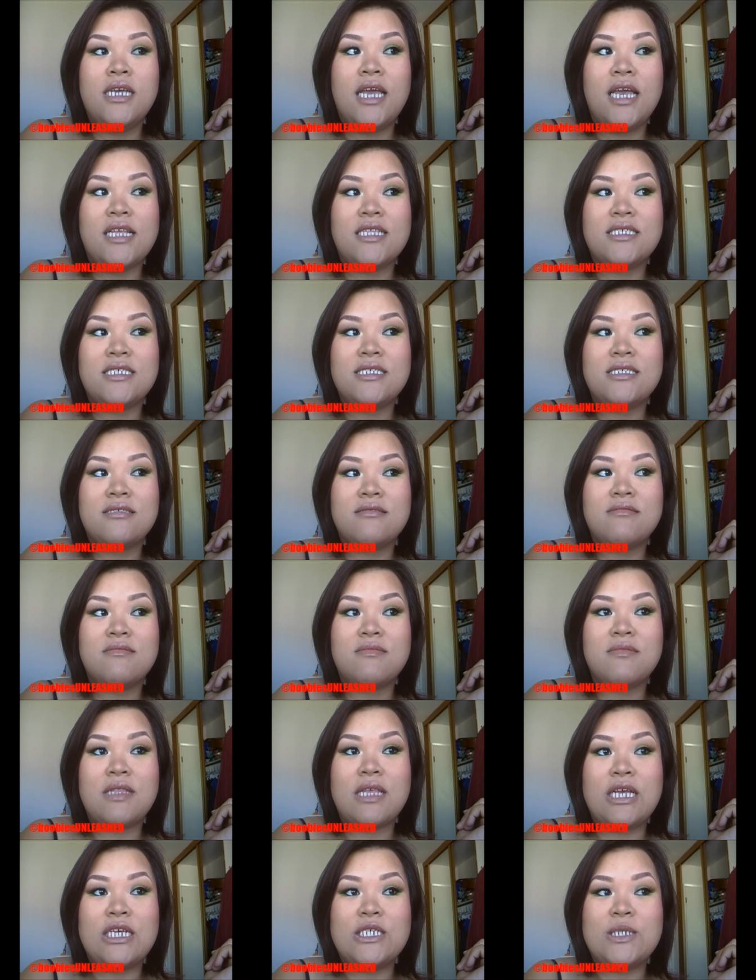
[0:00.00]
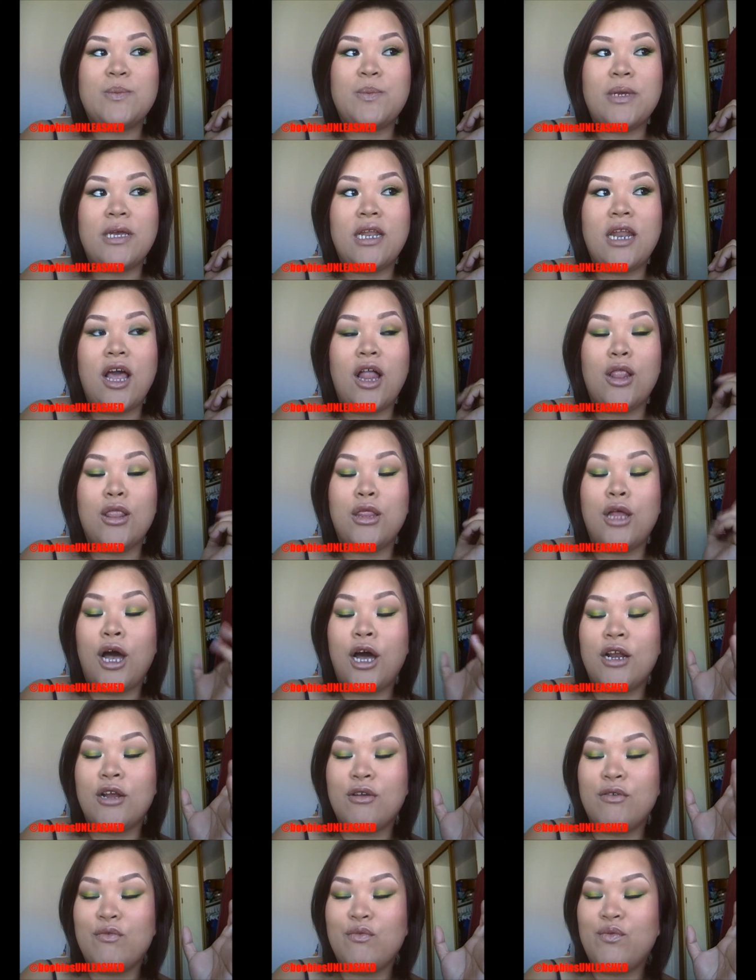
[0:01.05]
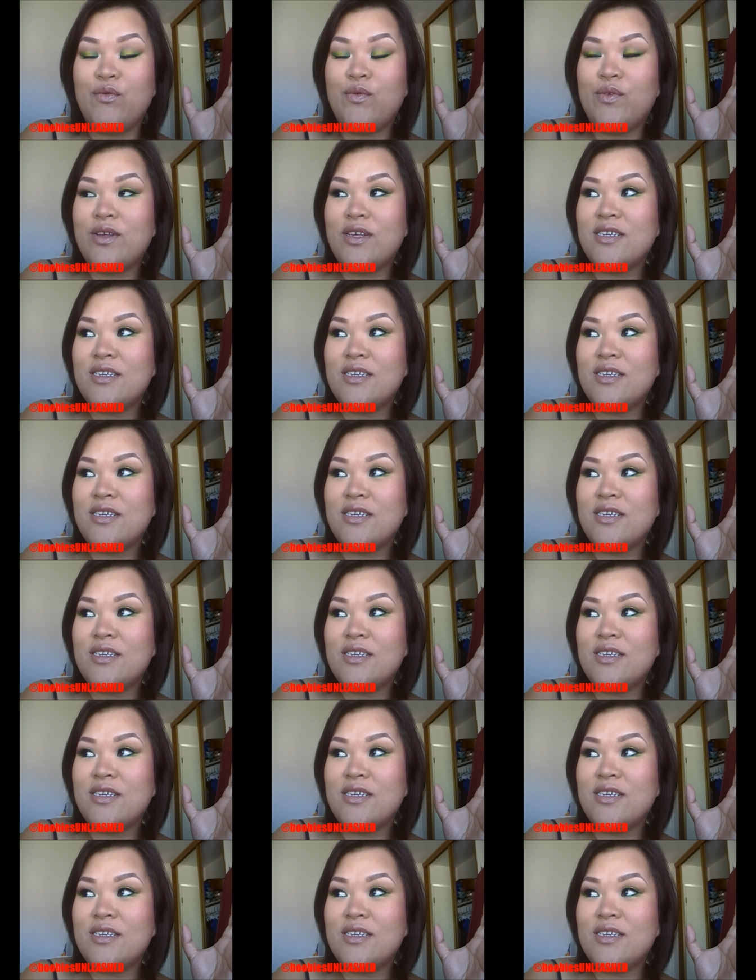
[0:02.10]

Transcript: it's there's been a lot of